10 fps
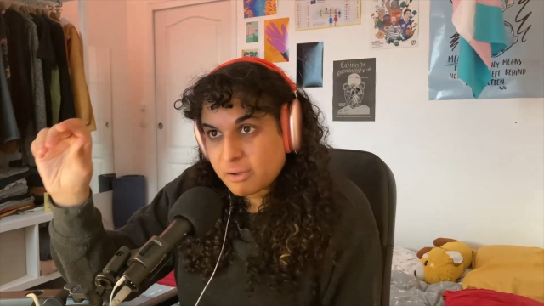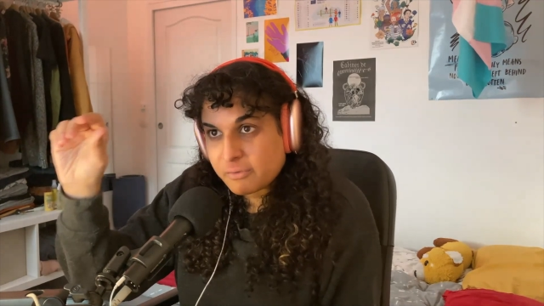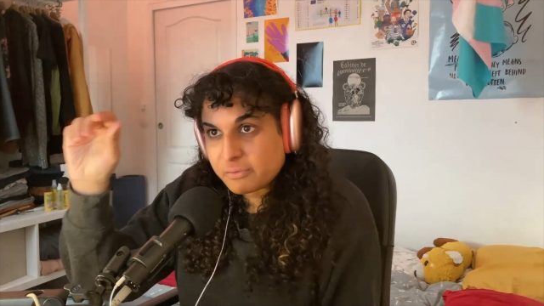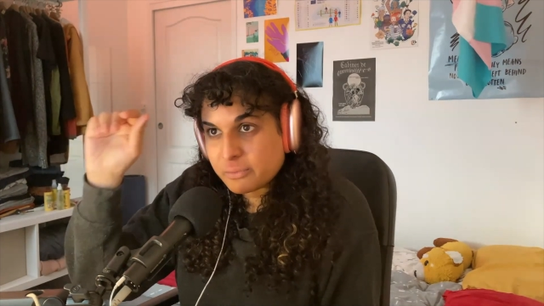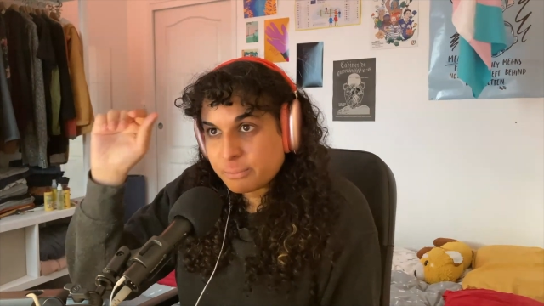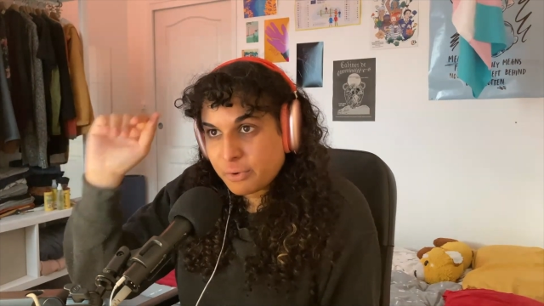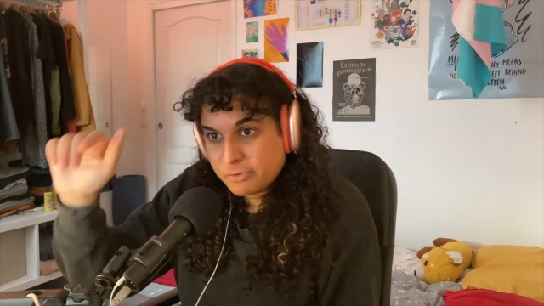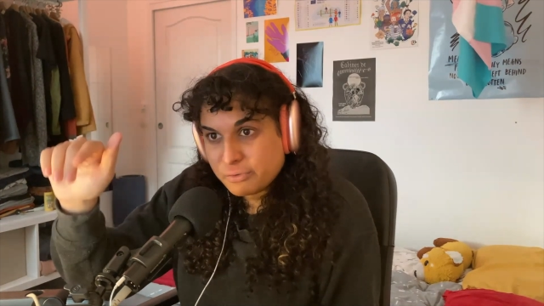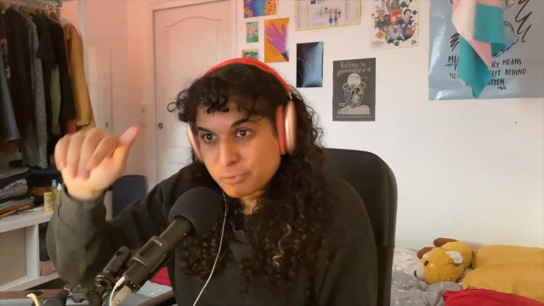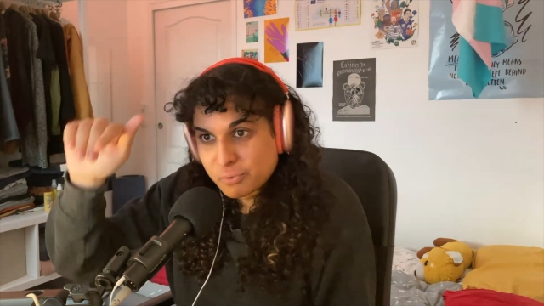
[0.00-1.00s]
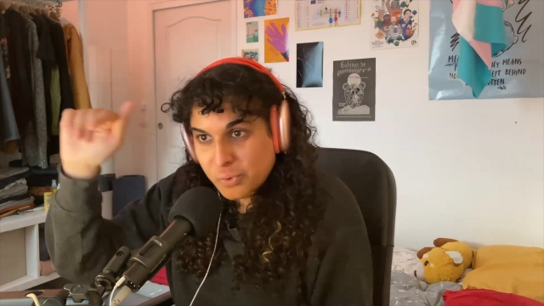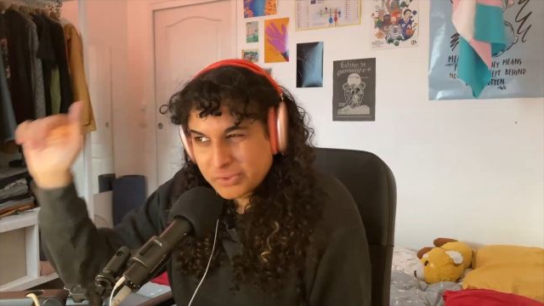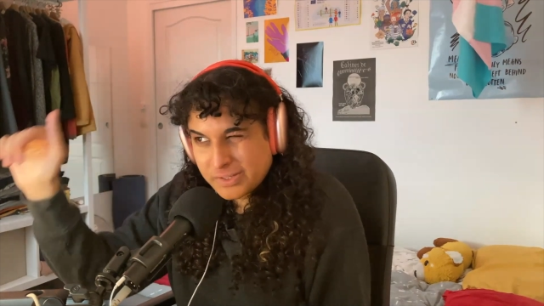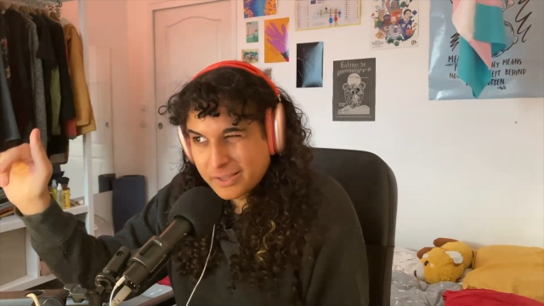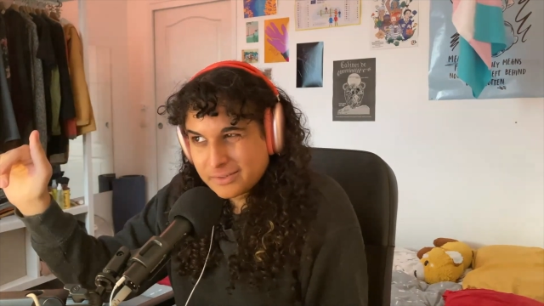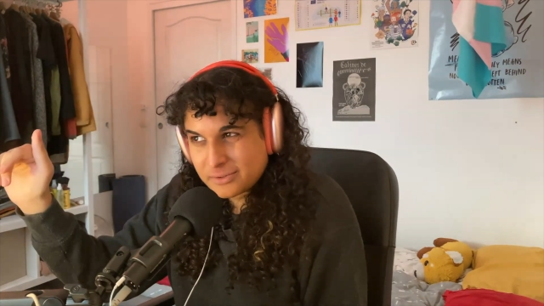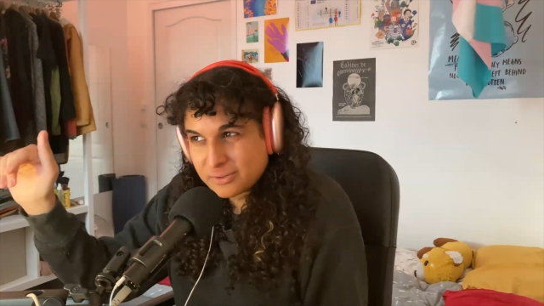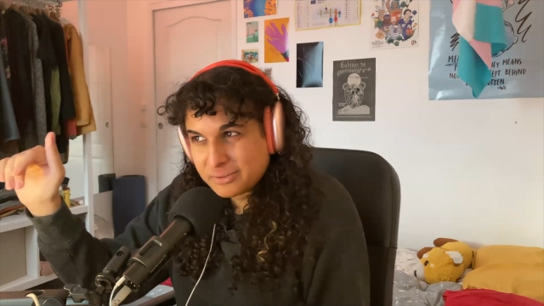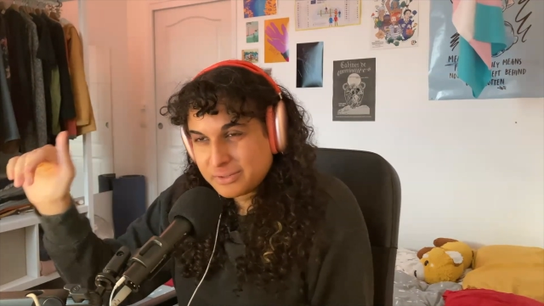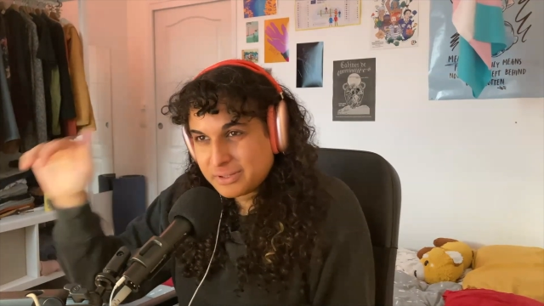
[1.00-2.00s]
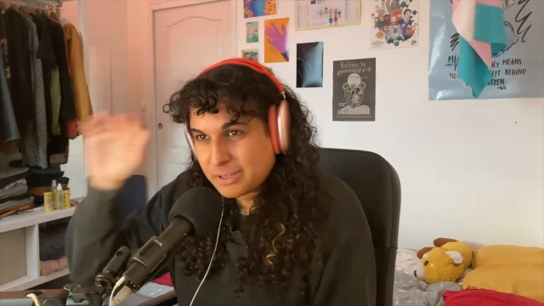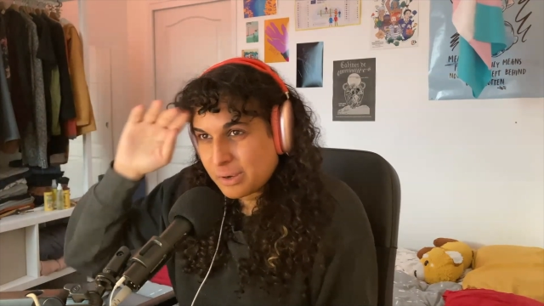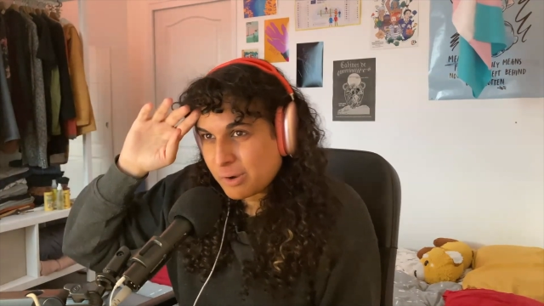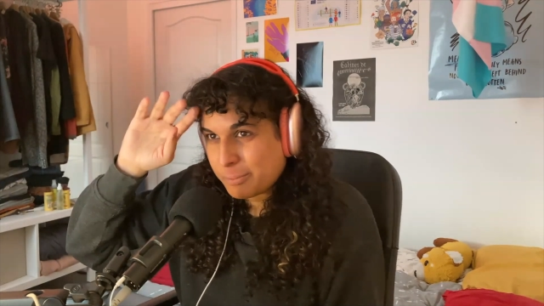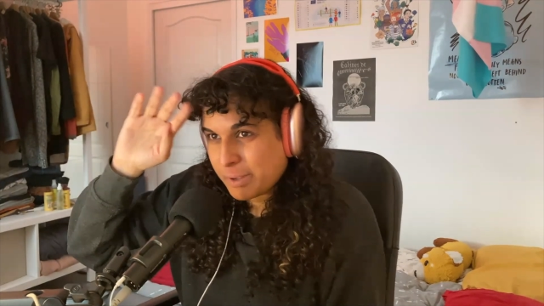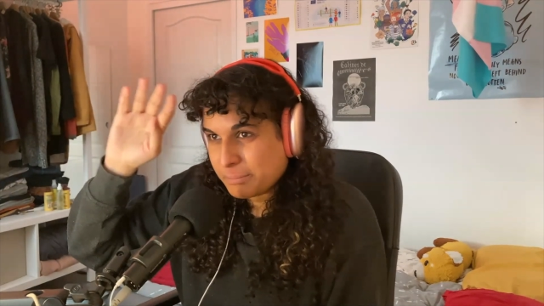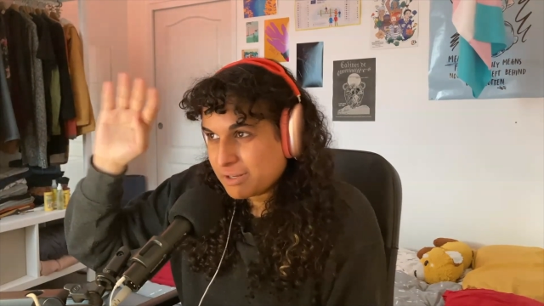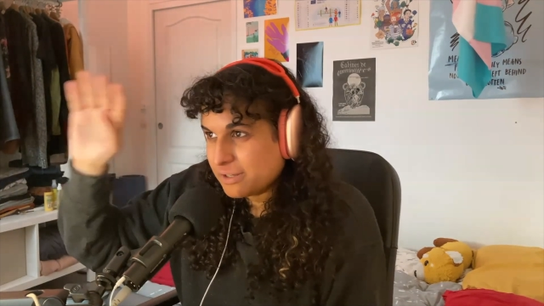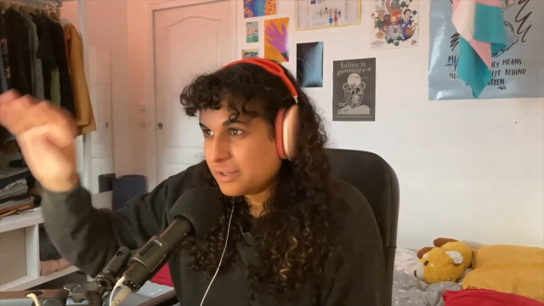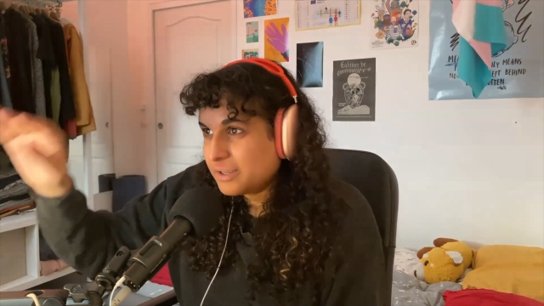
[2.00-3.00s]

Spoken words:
of the person who wrote the article. I hope I'm clear.